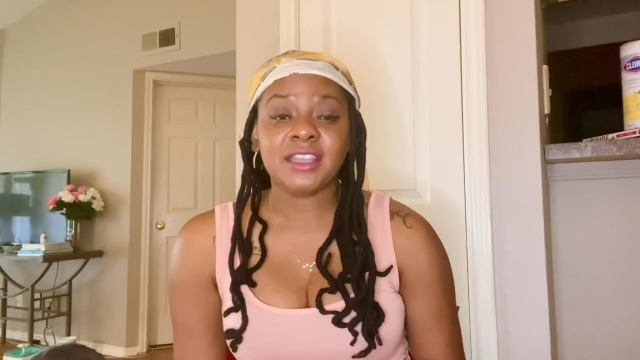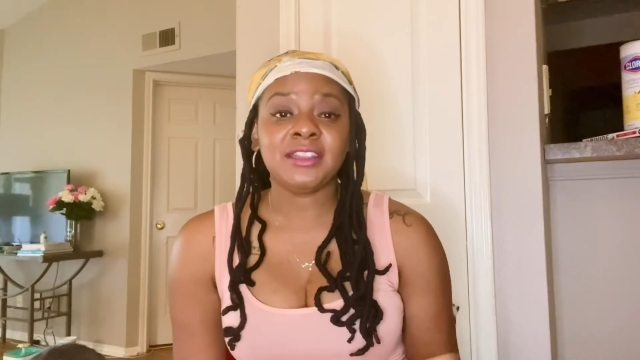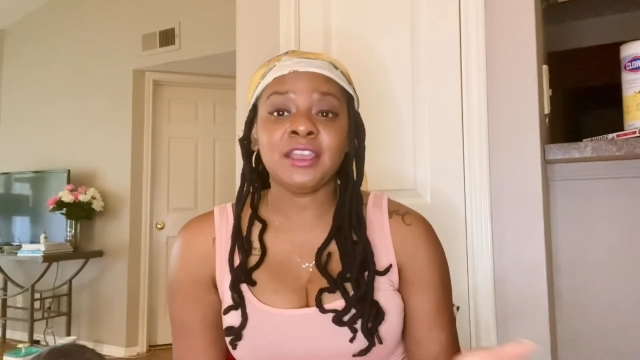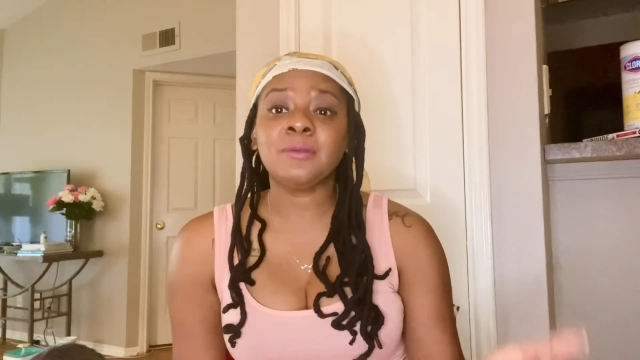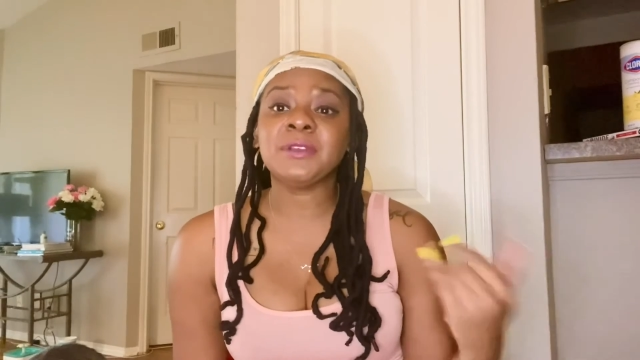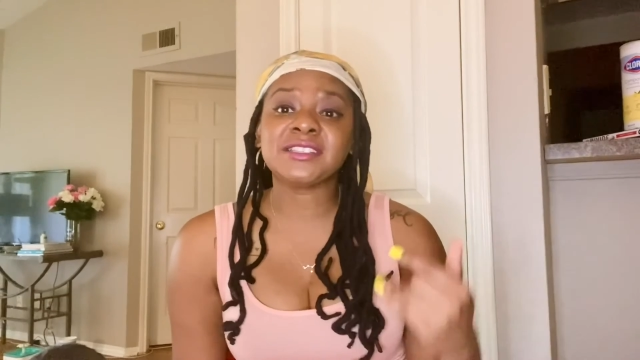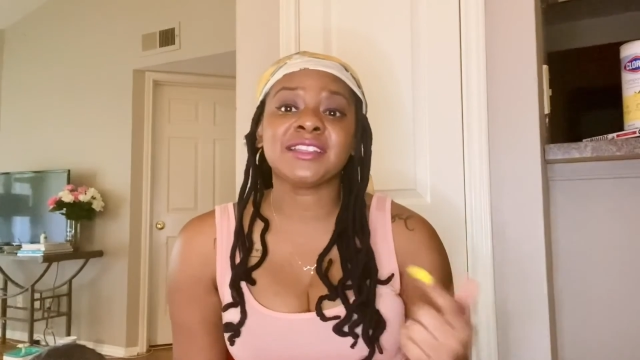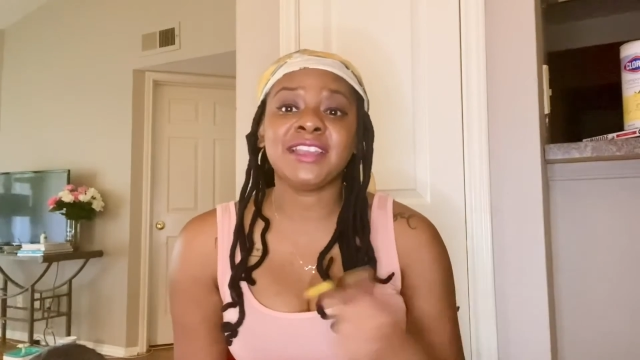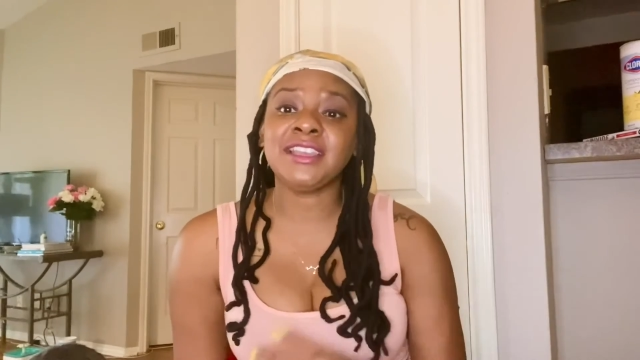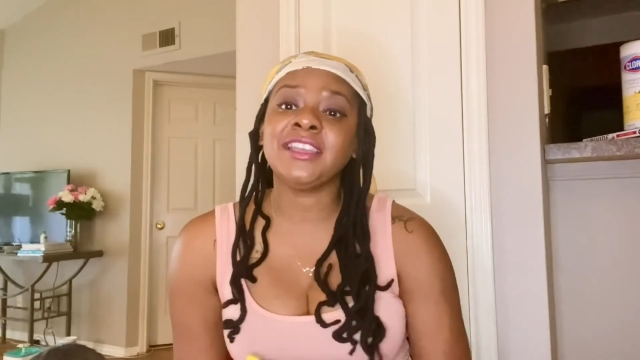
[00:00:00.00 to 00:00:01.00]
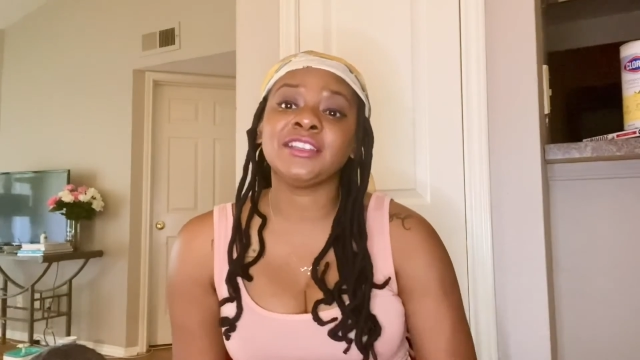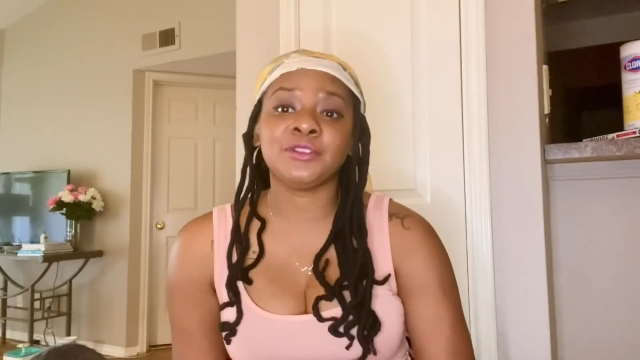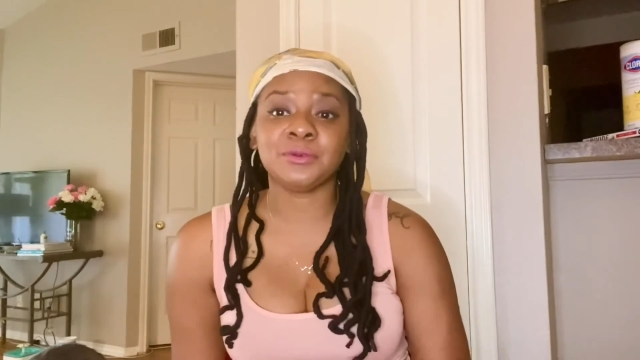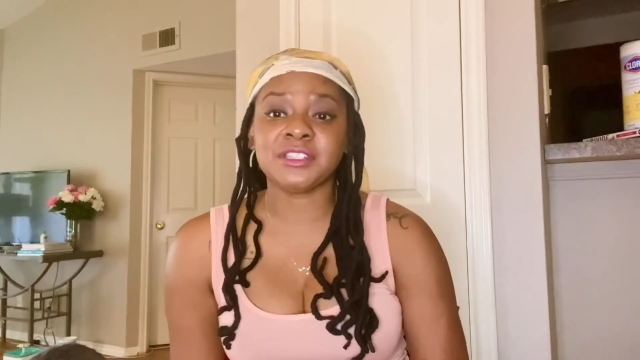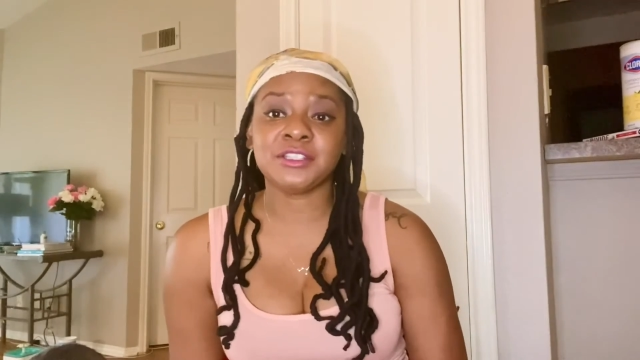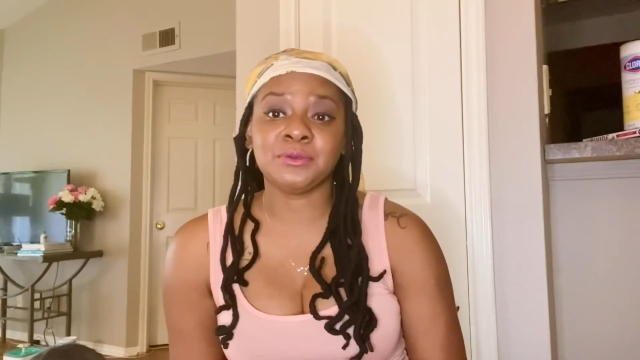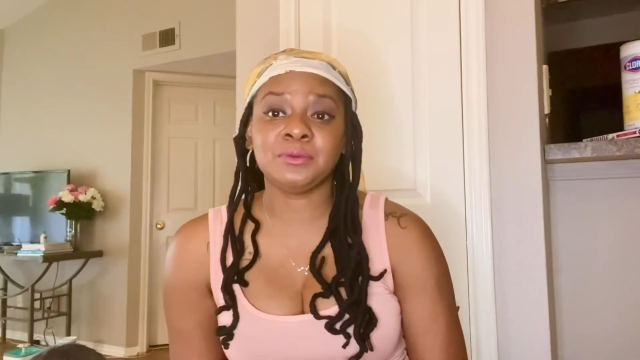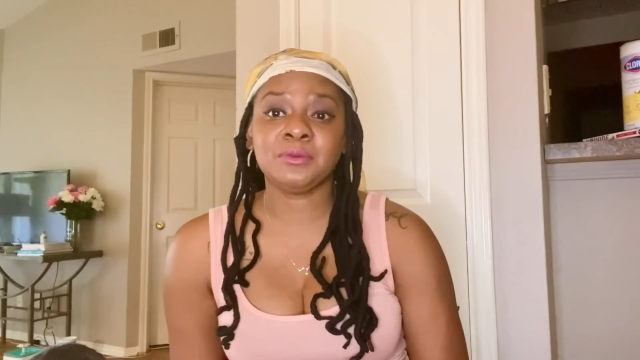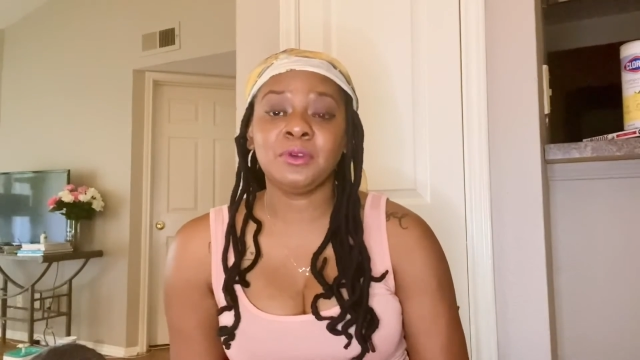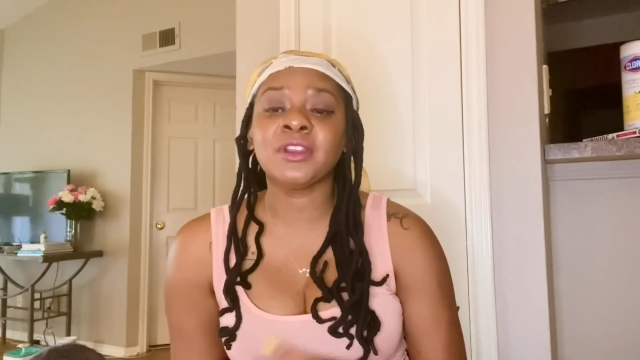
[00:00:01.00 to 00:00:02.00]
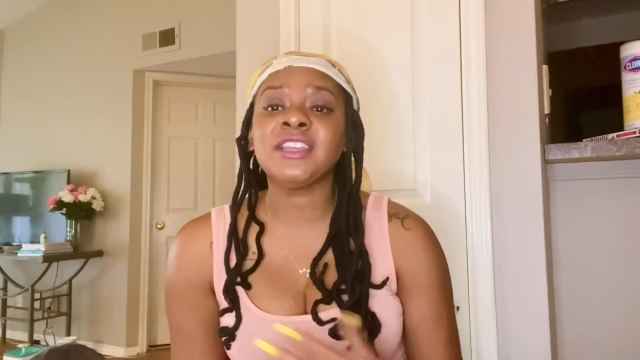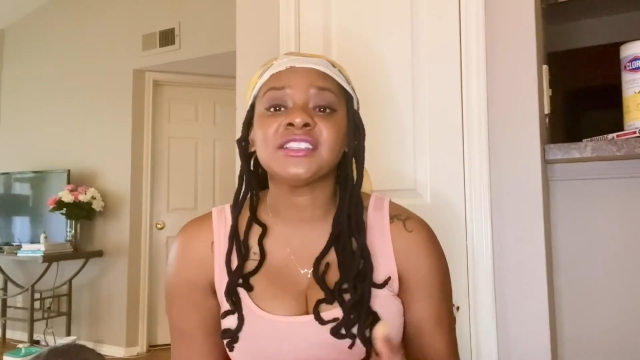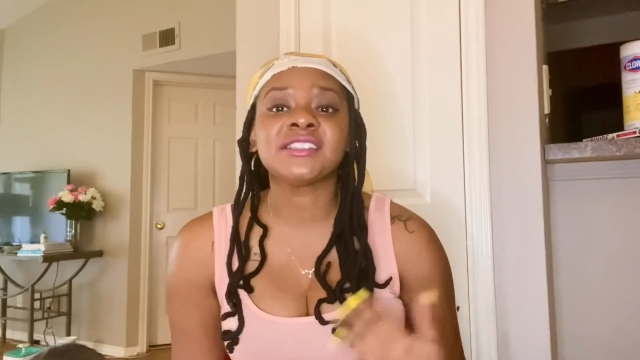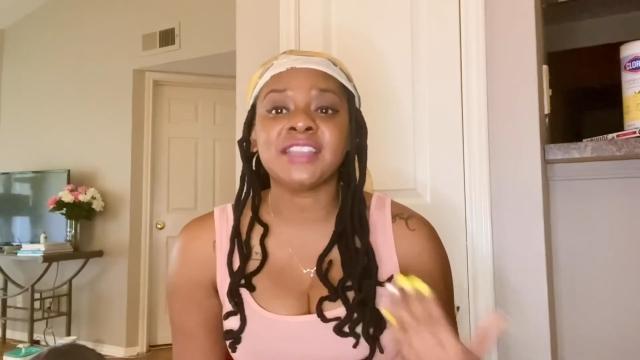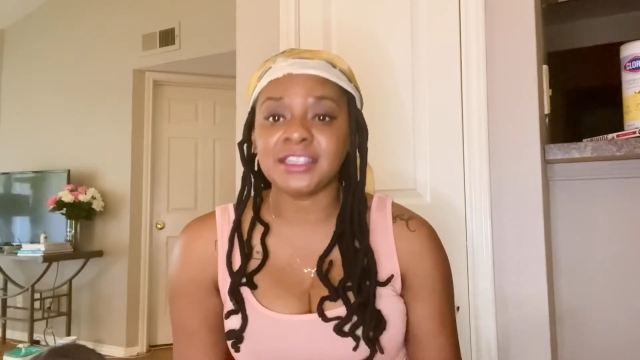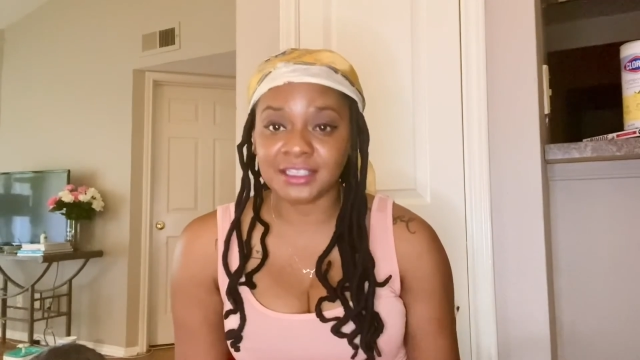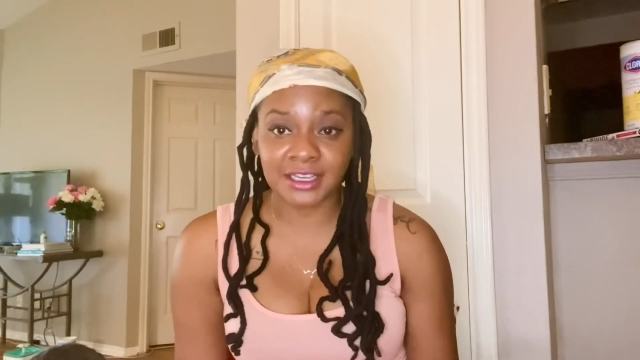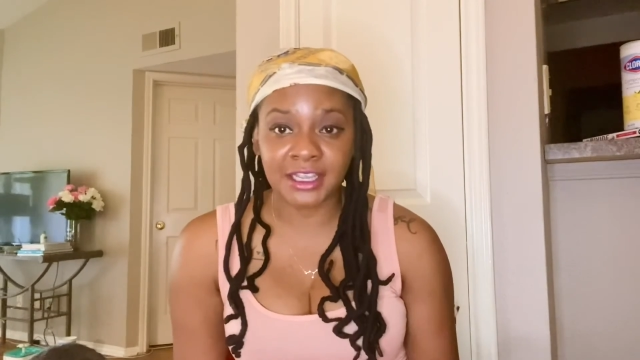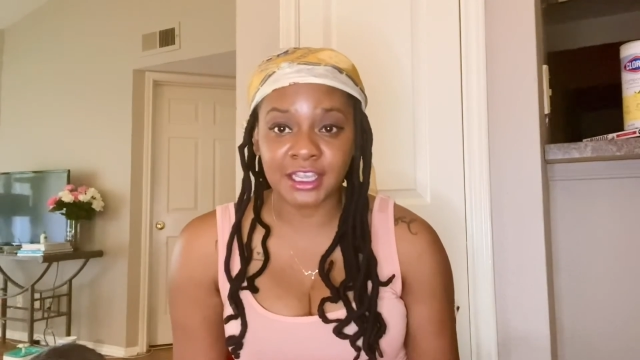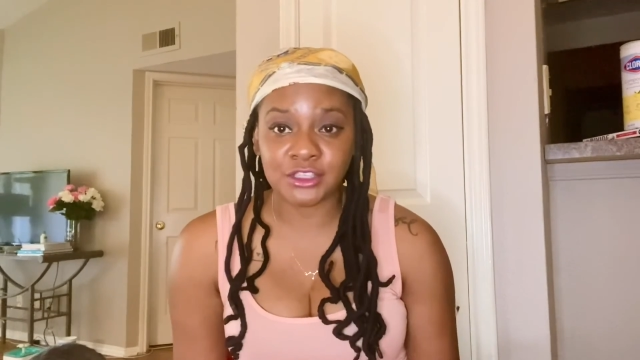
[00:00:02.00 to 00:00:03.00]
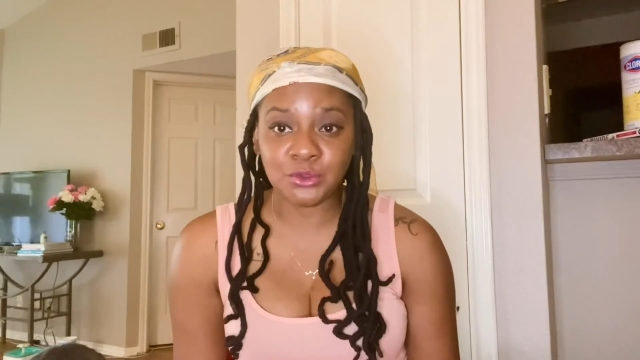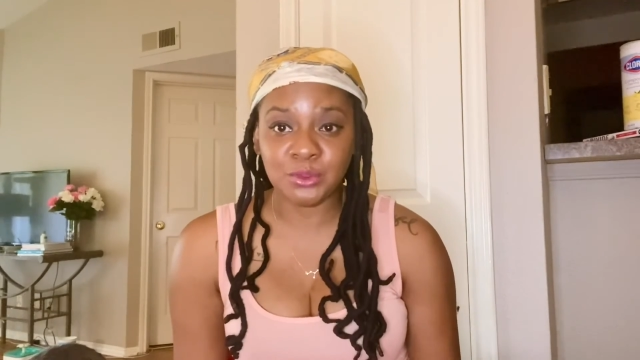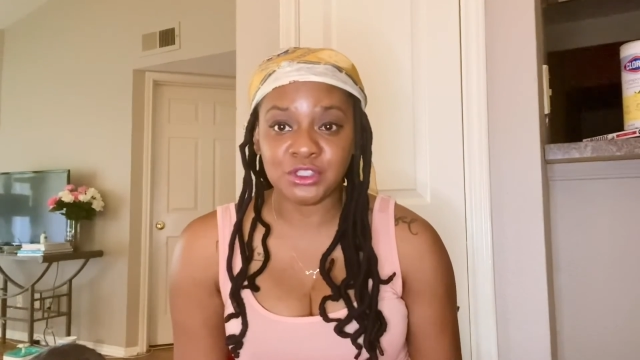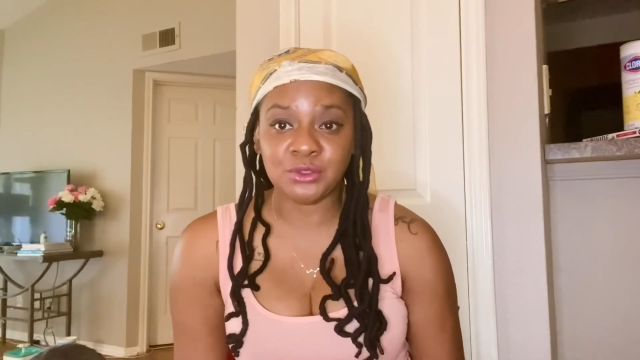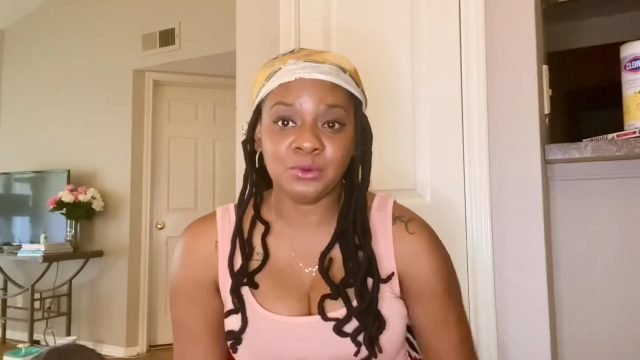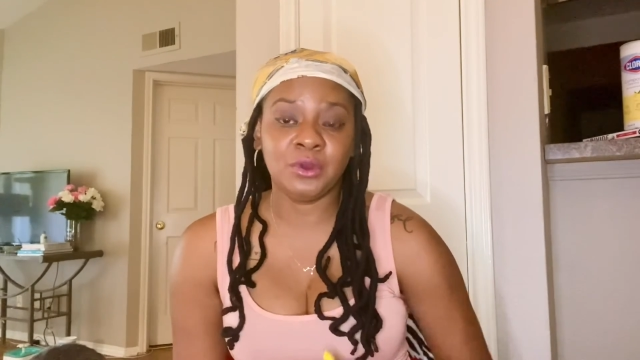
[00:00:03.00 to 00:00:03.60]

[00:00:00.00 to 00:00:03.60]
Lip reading: They're pissed that they can't do it too, or they just think that they can't do it too,